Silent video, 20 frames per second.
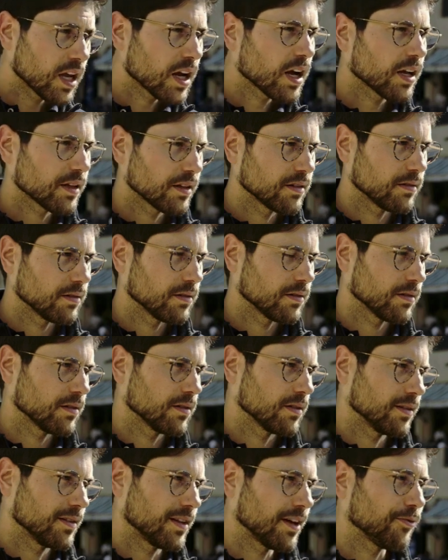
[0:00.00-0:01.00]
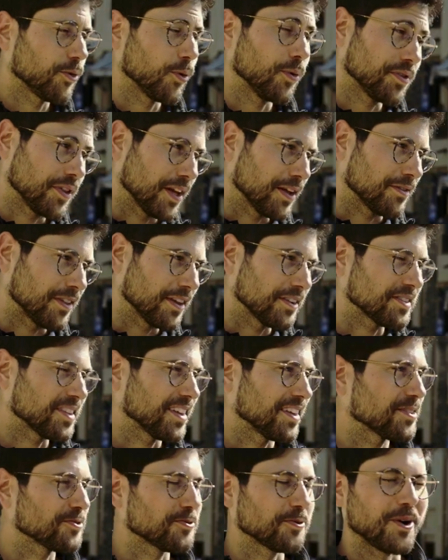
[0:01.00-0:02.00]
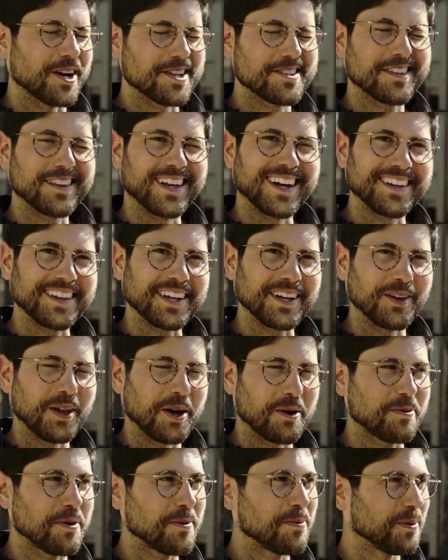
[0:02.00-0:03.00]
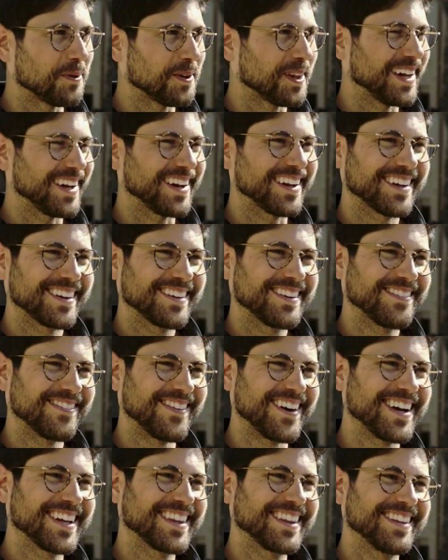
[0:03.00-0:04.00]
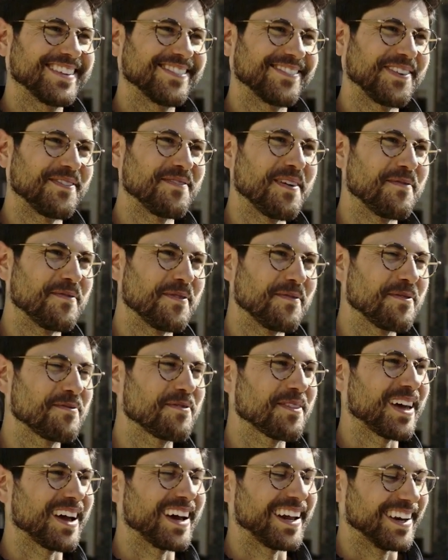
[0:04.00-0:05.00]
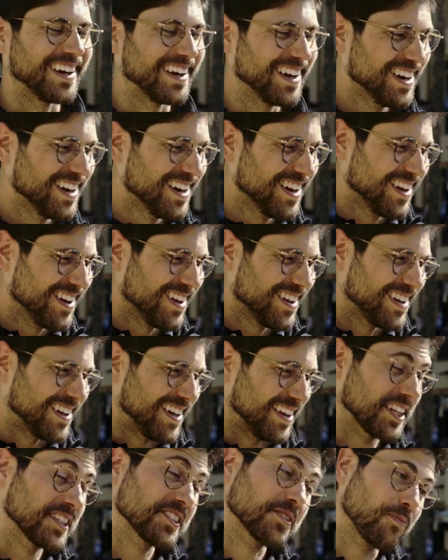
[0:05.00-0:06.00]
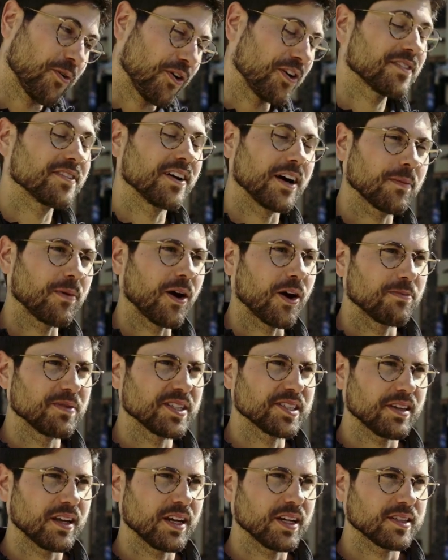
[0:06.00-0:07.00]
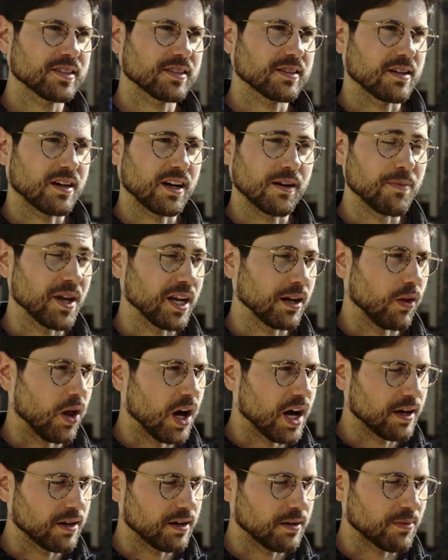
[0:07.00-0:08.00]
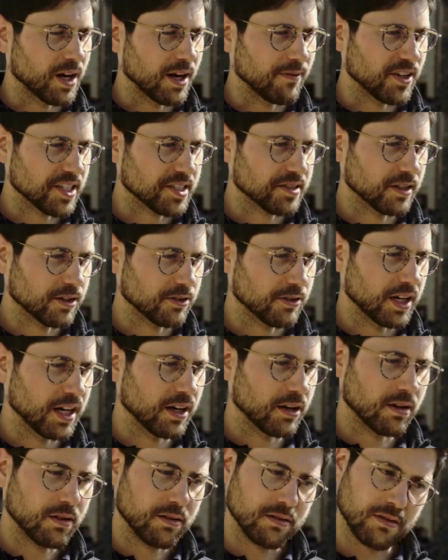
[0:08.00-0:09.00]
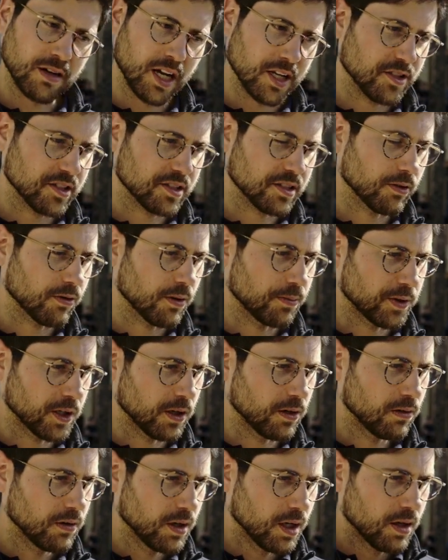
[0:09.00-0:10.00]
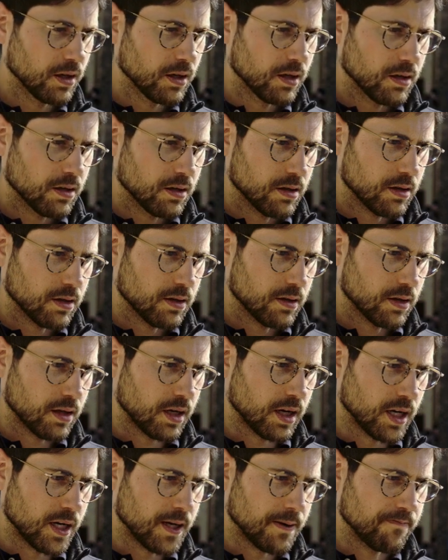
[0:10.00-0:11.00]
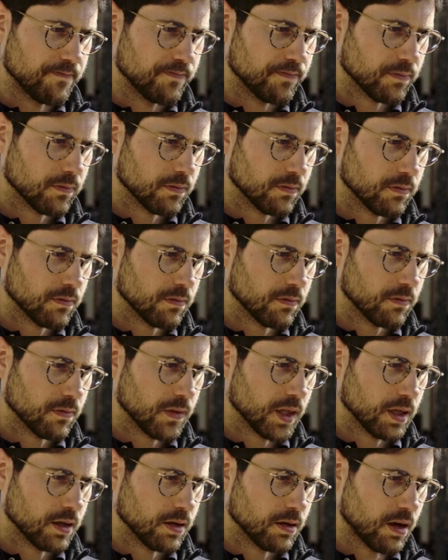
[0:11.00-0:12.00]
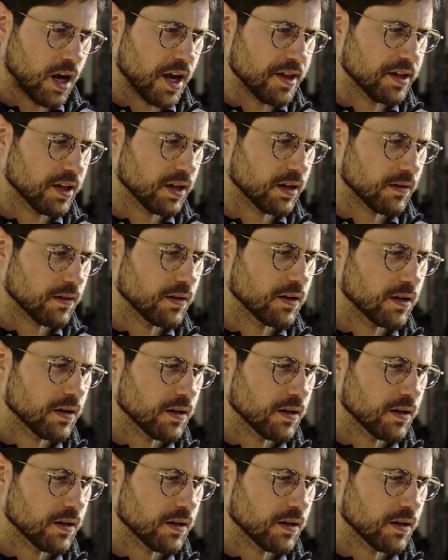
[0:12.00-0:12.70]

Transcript: Yeah, definitely. Well, thanks for watching that. I think a lot of people like remember me for that, and I think it's important to talk about our mistakes. I made a lot in my investing career, not just in crypto. I think